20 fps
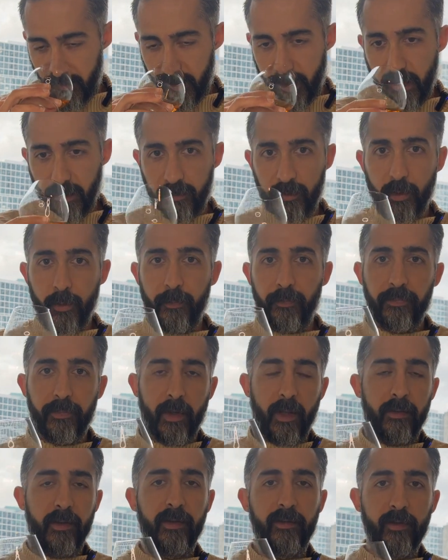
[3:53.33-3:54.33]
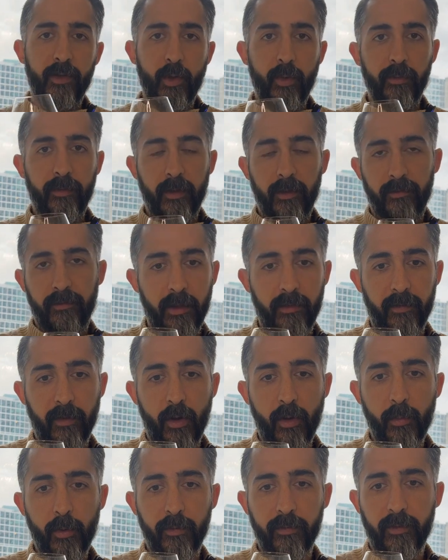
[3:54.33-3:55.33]
Yeah, so this nose it's
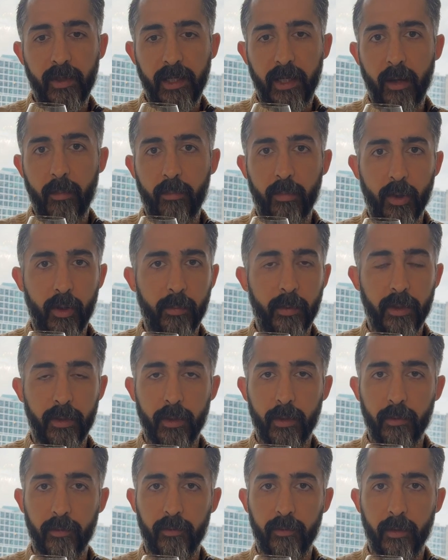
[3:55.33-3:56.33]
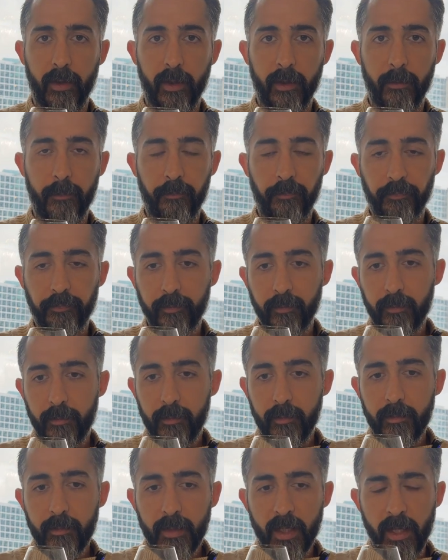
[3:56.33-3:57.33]
almost like a bourbon nose.
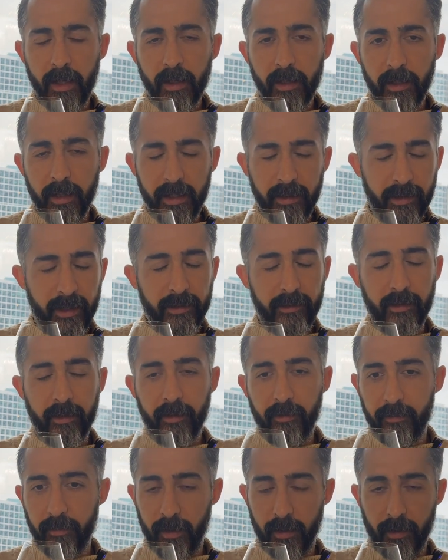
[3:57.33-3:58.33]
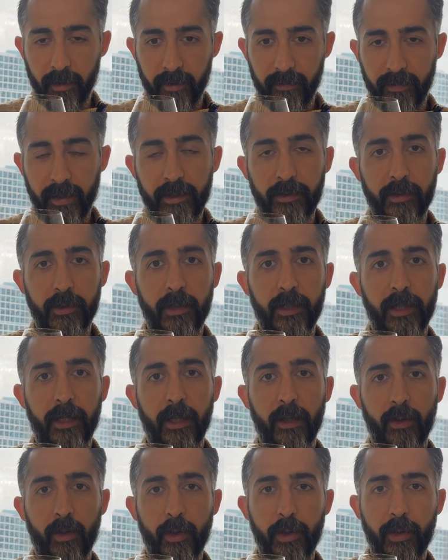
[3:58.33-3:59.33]
In that it's actually like
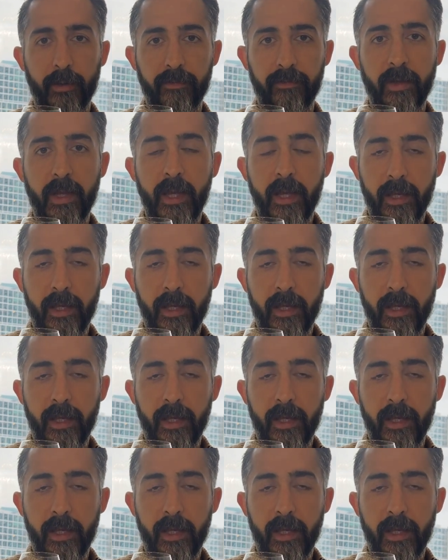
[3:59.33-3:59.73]
a lot of